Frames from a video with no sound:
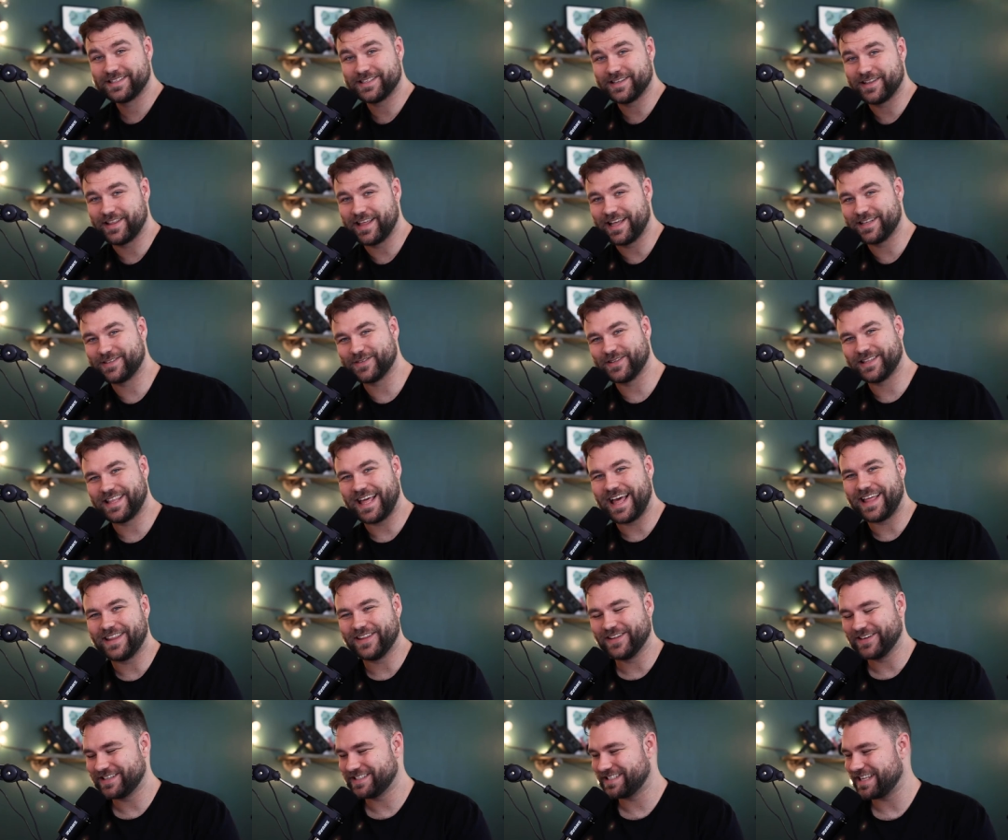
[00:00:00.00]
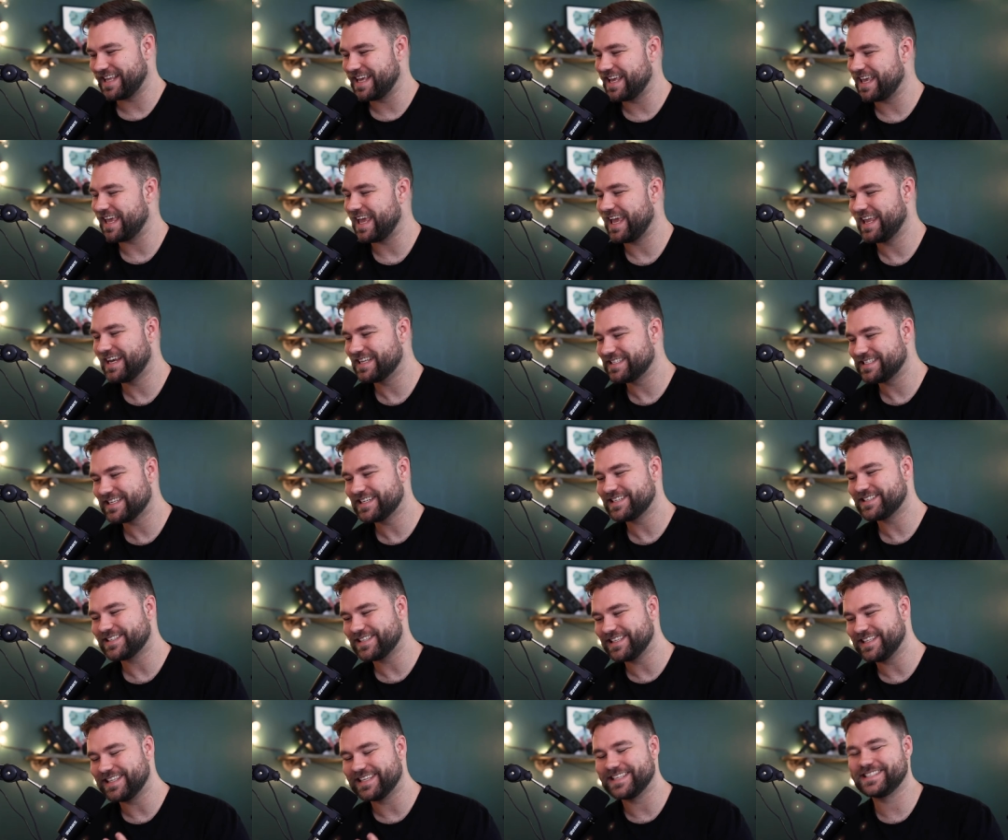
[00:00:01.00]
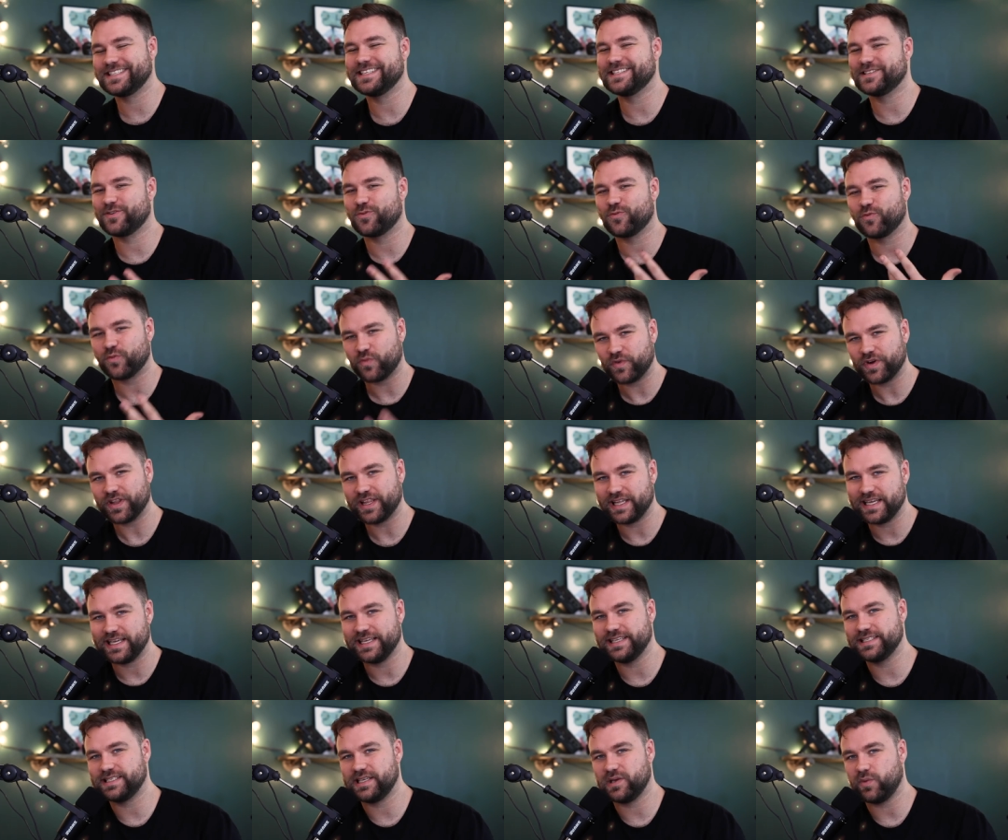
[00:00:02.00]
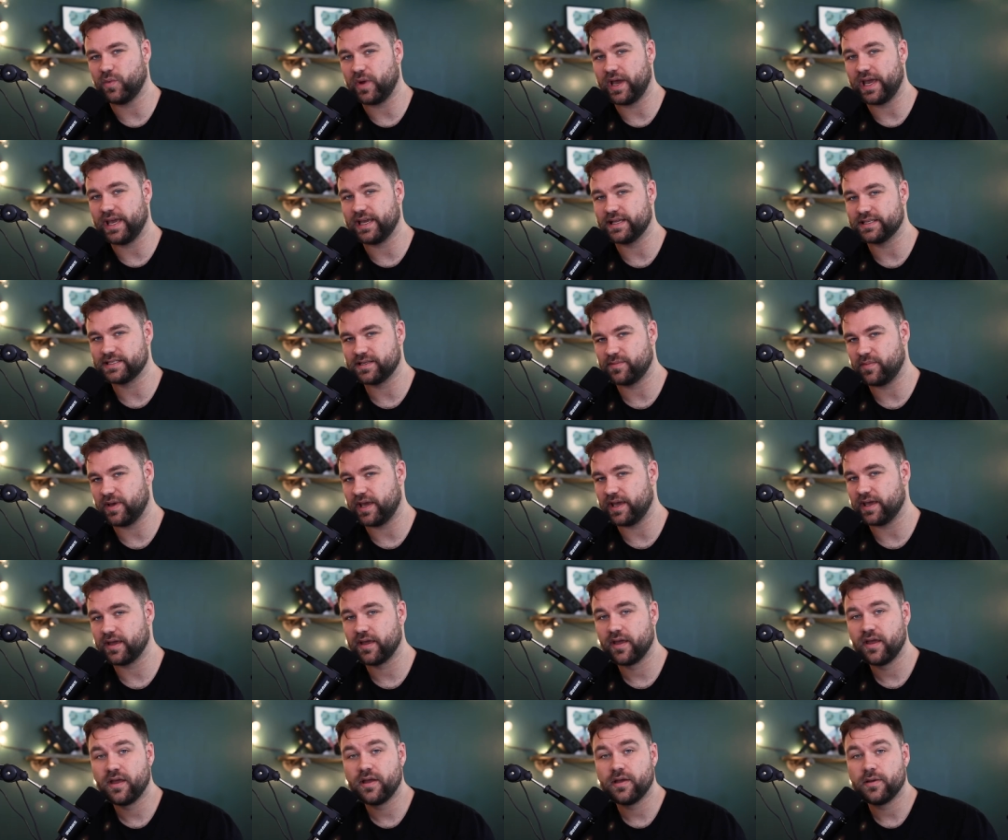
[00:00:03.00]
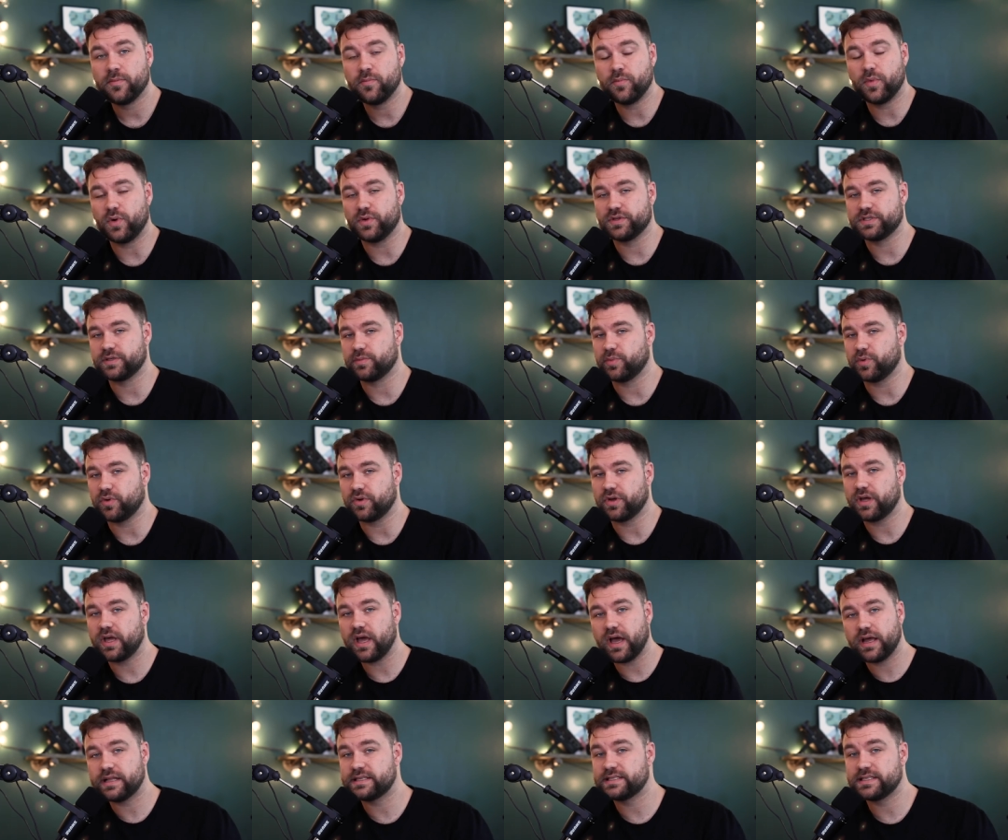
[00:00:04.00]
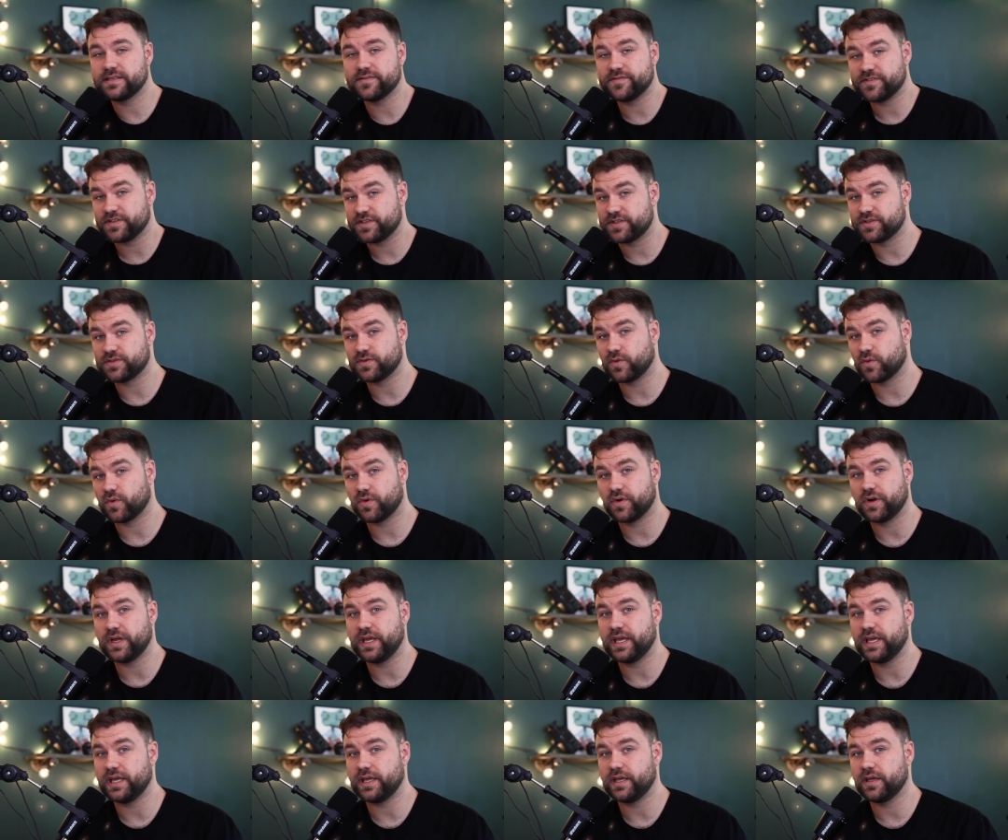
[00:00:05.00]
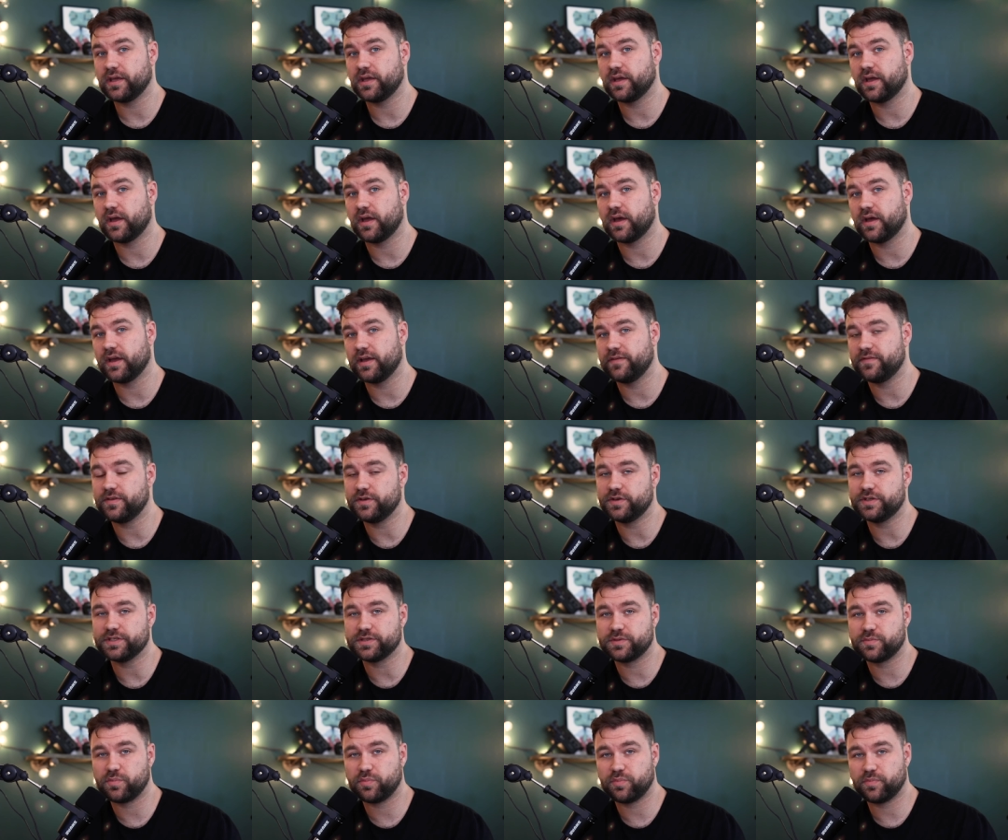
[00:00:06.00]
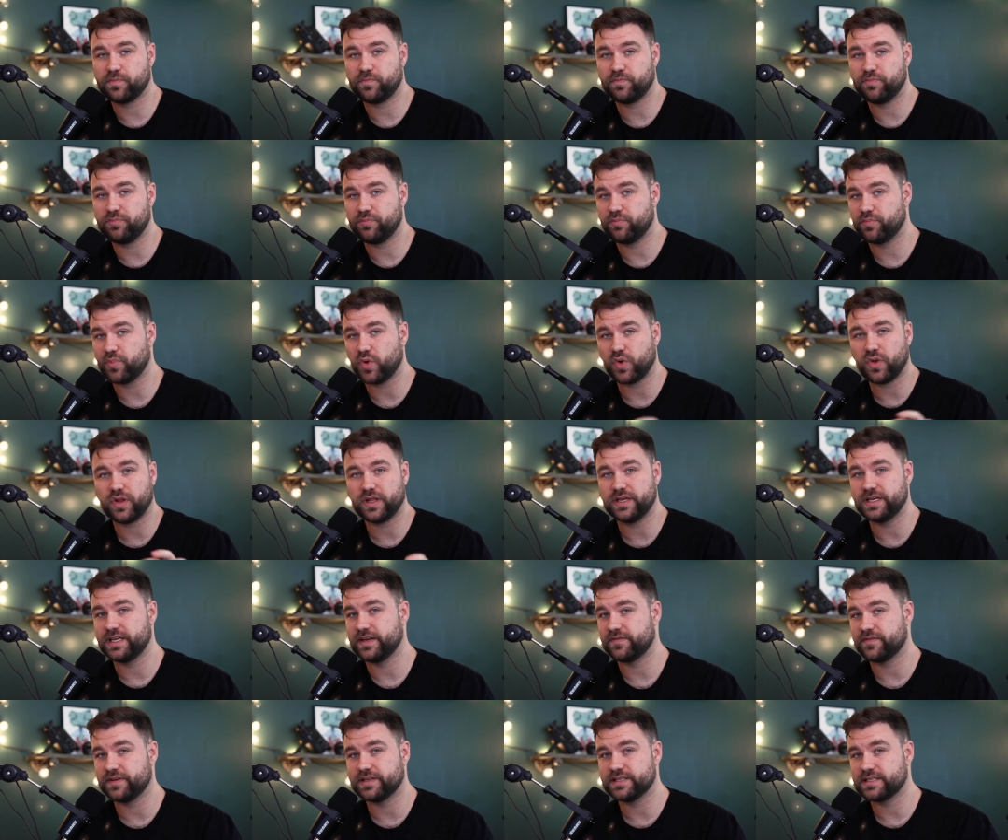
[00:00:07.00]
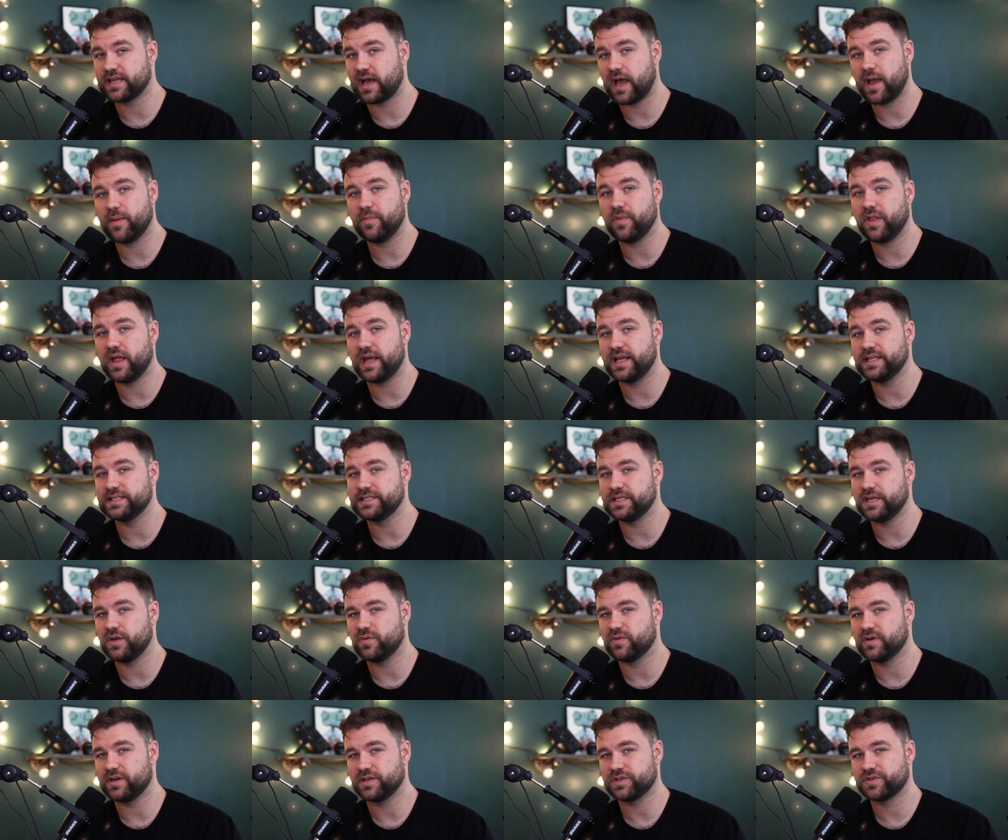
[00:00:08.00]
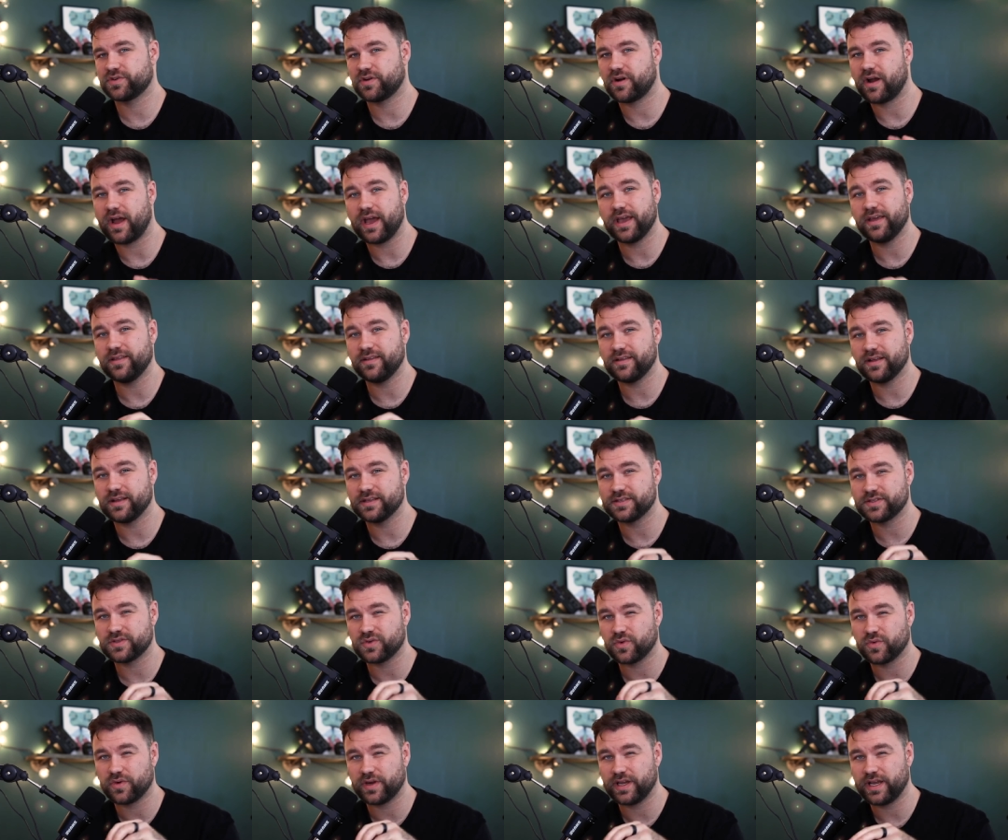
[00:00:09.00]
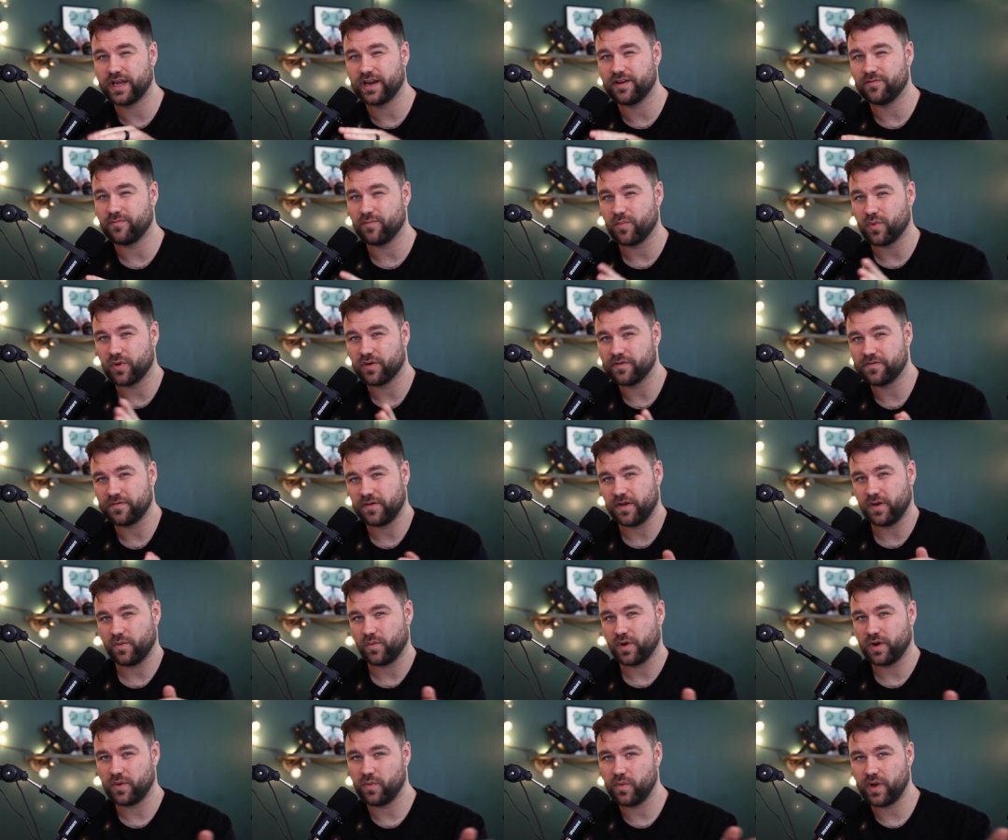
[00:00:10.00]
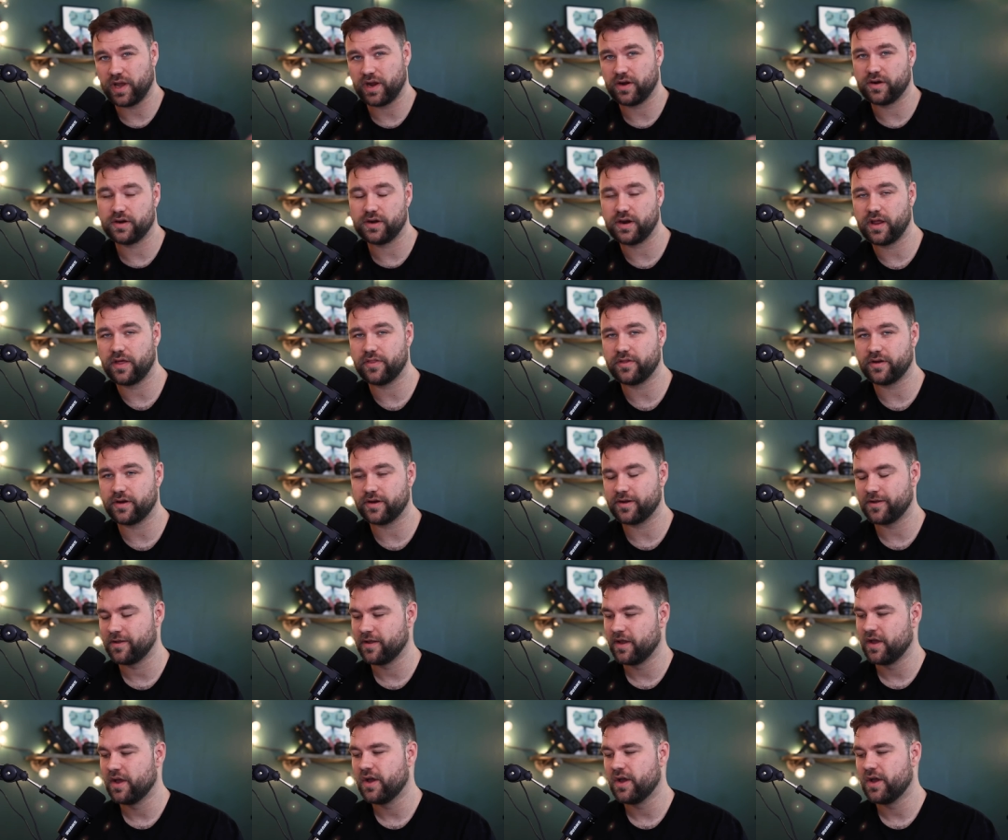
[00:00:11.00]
so that's what that looks like. And essentially this is a really easy way to make multiple cuts of a story. If you just pull in different timelines and you want to try a story kind of morphing one way or another,